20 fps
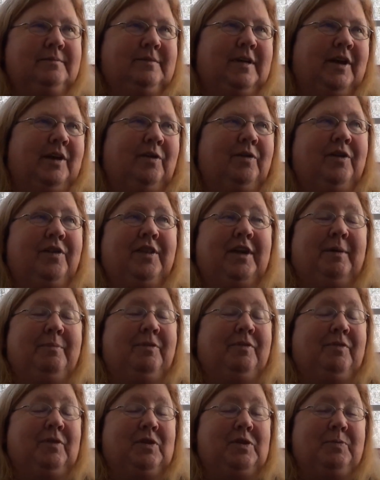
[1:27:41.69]
I don't know that I'm
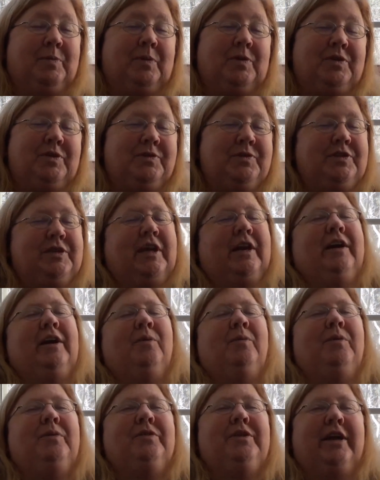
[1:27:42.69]
the first person who said it.
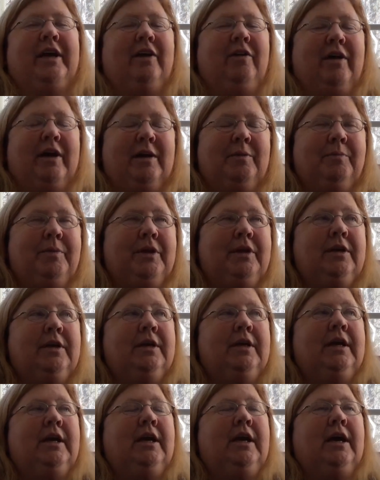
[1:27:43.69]
I won't take credit, but
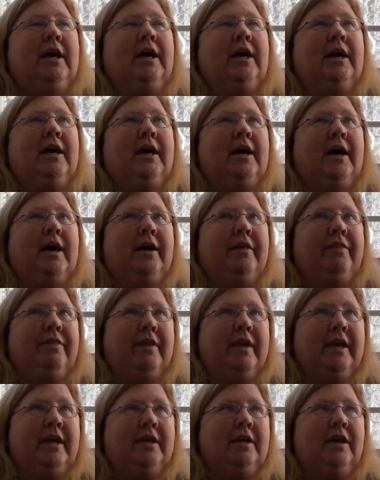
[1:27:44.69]
I
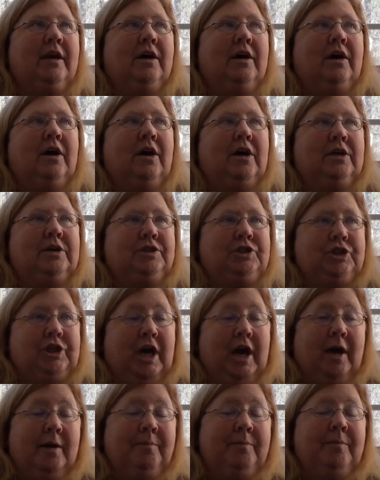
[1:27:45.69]
think our
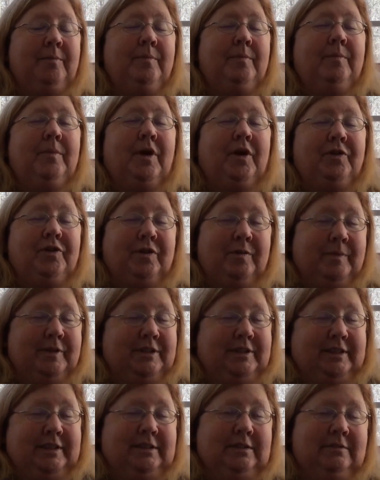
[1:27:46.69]
job
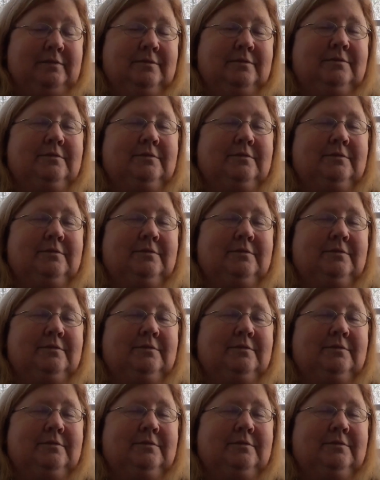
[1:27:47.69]
ultimately,